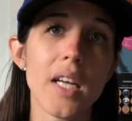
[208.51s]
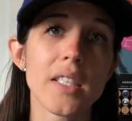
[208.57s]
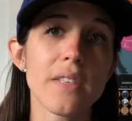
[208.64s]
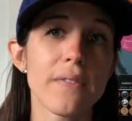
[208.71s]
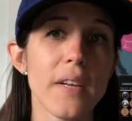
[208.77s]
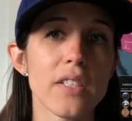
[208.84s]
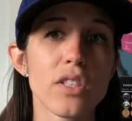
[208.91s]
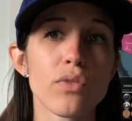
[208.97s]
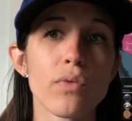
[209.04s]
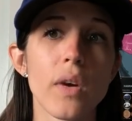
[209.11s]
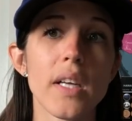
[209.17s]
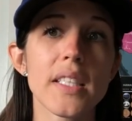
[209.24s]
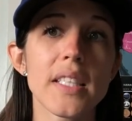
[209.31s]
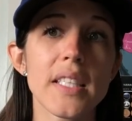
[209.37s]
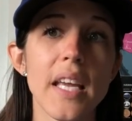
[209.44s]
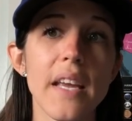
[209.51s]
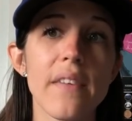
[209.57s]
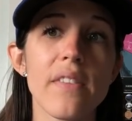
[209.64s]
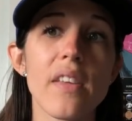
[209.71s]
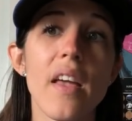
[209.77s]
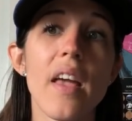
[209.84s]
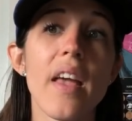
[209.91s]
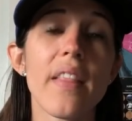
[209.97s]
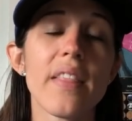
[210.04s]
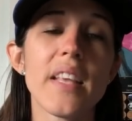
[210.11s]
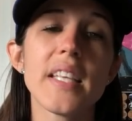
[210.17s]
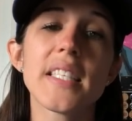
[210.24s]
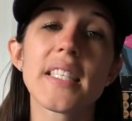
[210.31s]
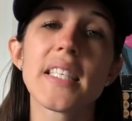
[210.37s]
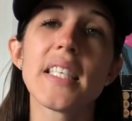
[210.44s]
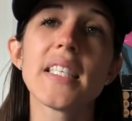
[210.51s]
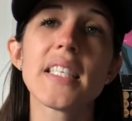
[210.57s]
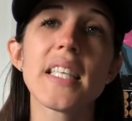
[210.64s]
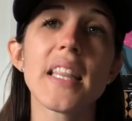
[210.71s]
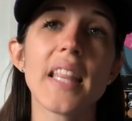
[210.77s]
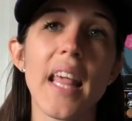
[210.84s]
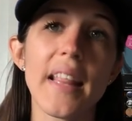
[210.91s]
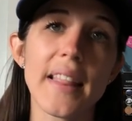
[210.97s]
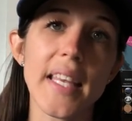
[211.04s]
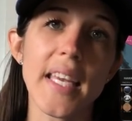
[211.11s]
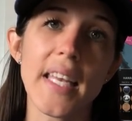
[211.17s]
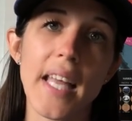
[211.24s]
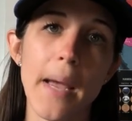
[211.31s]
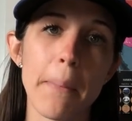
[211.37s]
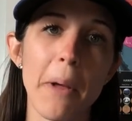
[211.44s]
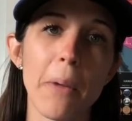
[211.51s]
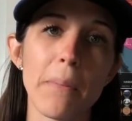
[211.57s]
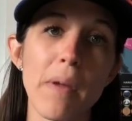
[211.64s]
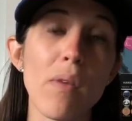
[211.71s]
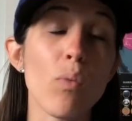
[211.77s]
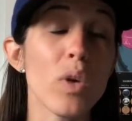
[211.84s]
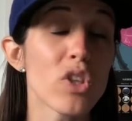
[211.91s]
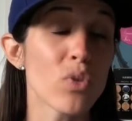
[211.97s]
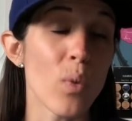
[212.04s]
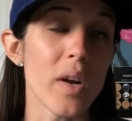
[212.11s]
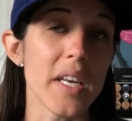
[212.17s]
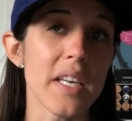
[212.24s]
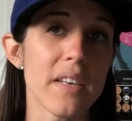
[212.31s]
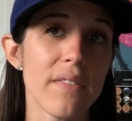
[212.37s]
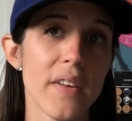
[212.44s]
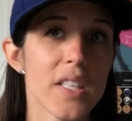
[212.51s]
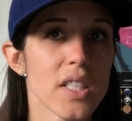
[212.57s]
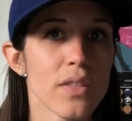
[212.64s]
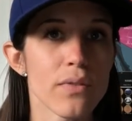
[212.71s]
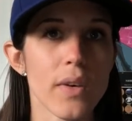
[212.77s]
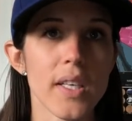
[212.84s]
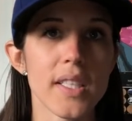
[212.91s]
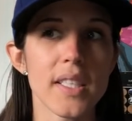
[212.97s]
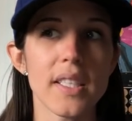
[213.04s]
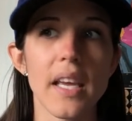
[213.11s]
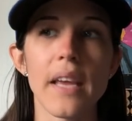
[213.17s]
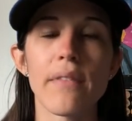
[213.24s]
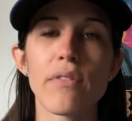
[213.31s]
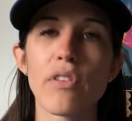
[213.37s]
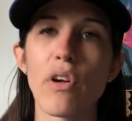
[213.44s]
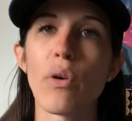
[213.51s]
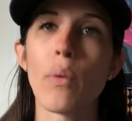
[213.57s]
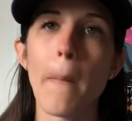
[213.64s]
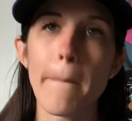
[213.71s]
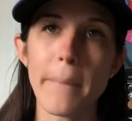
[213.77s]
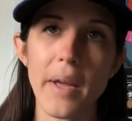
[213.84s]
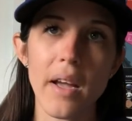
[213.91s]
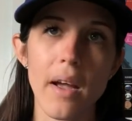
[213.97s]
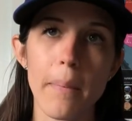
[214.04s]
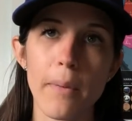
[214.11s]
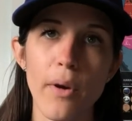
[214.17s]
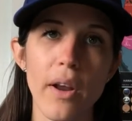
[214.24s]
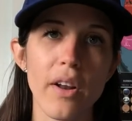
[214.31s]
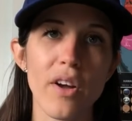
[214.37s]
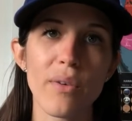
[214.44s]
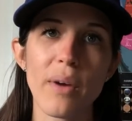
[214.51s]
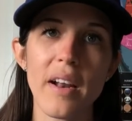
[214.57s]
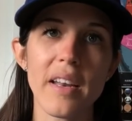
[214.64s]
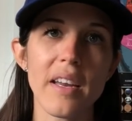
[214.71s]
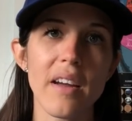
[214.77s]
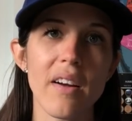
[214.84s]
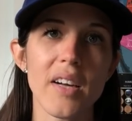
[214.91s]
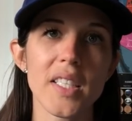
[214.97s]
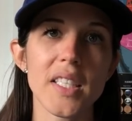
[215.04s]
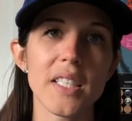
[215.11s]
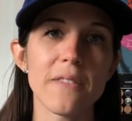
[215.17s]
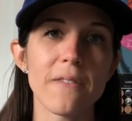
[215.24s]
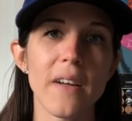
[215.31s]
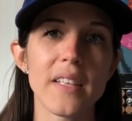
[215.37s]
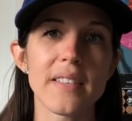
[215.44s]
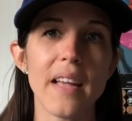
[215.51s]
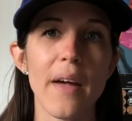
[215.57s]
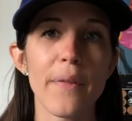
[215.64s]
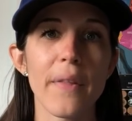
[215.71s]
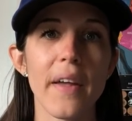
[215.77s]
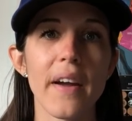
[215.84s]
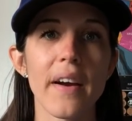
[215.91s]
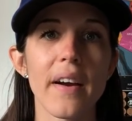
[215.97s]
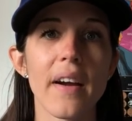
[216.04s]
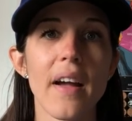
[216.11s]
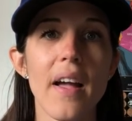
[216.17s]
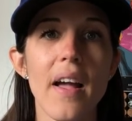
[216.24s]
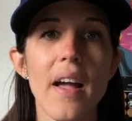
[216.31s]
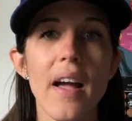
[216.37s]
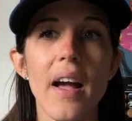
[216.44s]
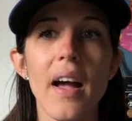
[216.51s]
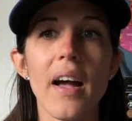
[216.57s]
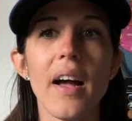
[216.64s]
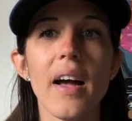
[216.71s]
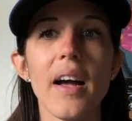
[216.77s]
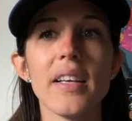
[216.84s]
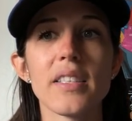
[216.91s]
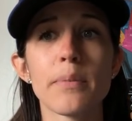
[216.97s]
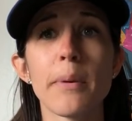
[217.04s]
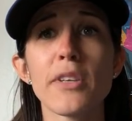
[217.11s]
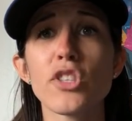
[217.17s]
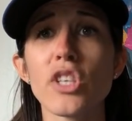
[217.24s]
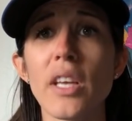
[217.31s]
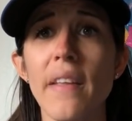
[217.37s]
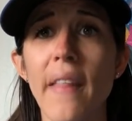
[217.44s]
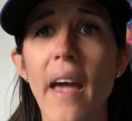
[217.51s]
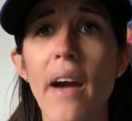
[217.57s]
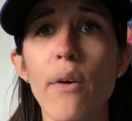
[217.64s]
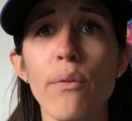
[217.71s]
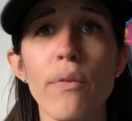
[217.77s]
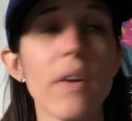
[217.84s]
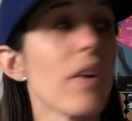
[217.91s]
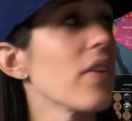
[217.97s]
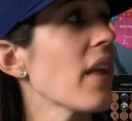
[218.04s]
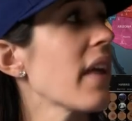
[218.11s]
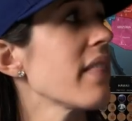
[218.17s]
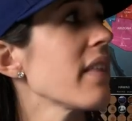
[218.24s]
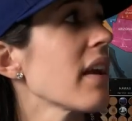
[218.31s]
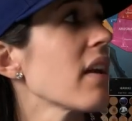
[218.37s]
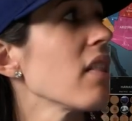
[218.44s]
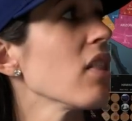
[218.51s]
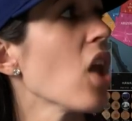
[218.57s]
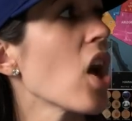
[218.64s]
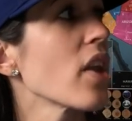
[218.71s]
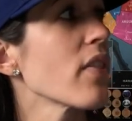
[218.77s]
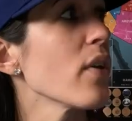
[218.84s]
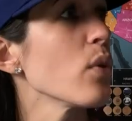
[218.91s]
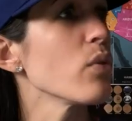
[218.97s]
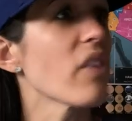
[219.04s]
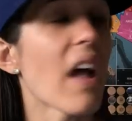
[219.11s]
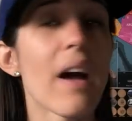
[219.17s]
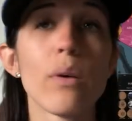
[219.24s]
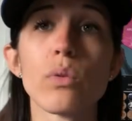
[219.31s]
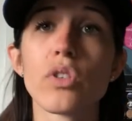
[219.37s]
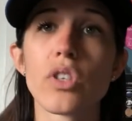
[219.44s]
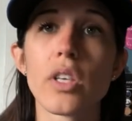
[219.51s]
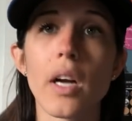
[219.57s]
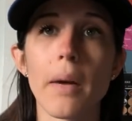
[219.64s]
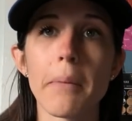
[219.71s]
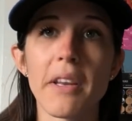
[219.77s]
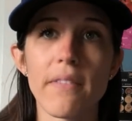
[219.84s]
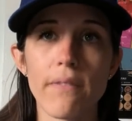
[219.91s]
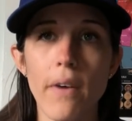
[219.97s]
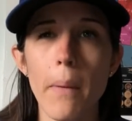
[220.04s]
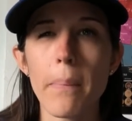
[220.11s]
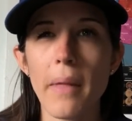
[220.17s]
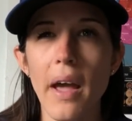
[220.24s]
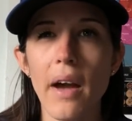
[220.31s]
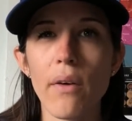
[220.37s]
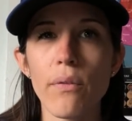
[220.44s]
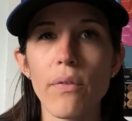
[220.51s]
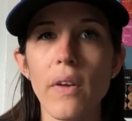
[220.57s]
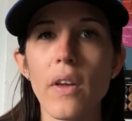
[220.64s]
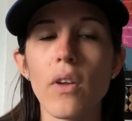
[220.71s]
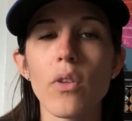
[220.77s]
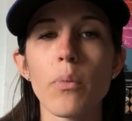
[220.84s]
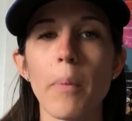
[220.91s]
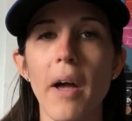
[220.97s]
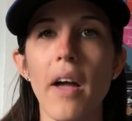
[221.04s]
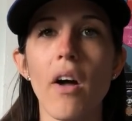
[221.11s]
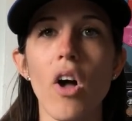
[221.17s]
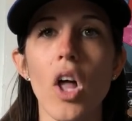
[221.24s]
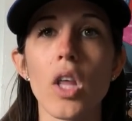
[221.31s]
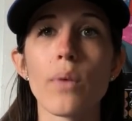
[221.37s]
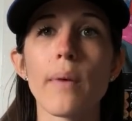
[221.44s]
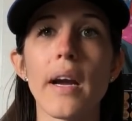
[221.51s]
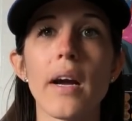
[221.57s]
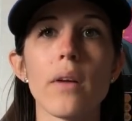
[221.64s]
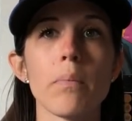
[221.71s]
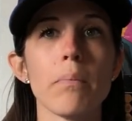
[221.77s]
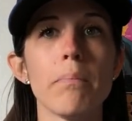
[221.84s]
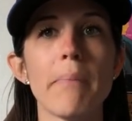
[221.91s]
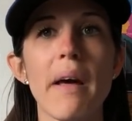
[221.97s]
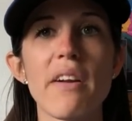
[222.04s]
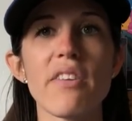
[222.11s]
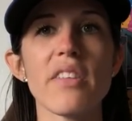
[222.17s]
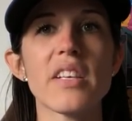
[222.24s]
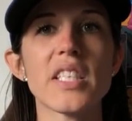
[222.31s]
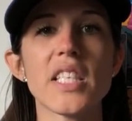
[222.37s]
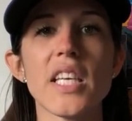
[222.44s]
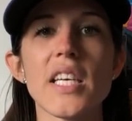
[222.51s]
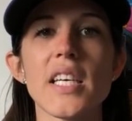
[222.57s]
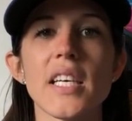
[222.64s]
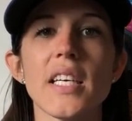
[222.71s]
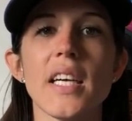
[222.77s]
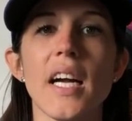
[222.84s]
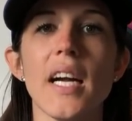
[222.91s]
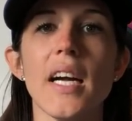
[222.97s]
defensive run saves. This season they lead MLB with 20 defensive run saves. So big upgrade already on defense out there, especially in the outfield. I think a lot of those outs are coming from the outfield, but all around better this year.